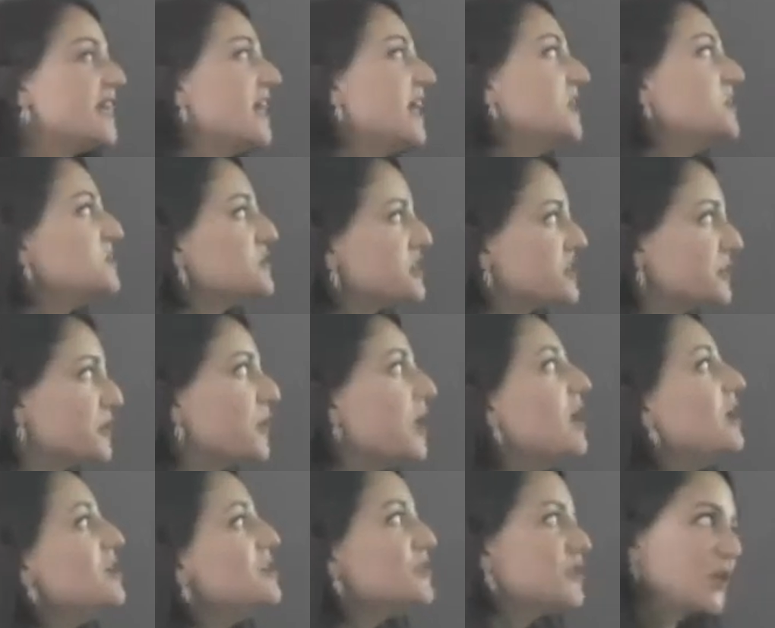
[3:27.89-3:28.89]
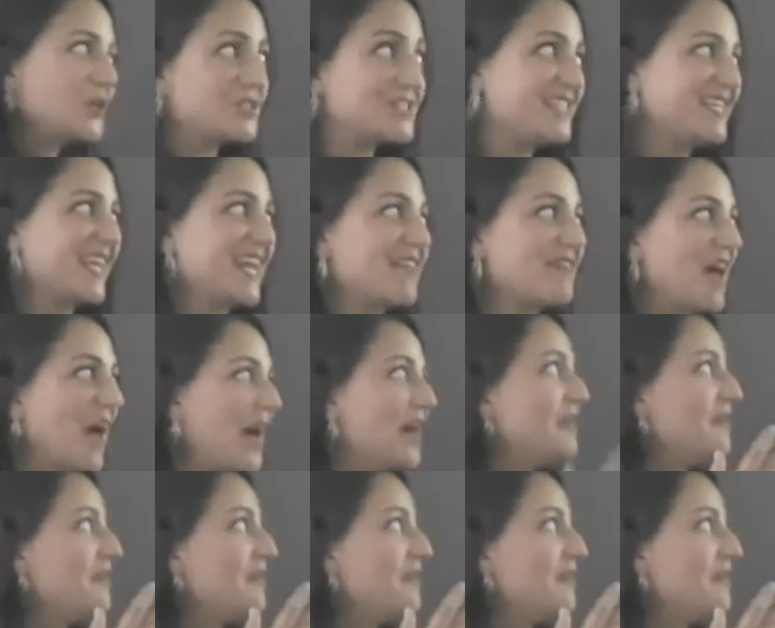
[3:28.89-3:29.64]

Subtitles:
and I used to start singing that,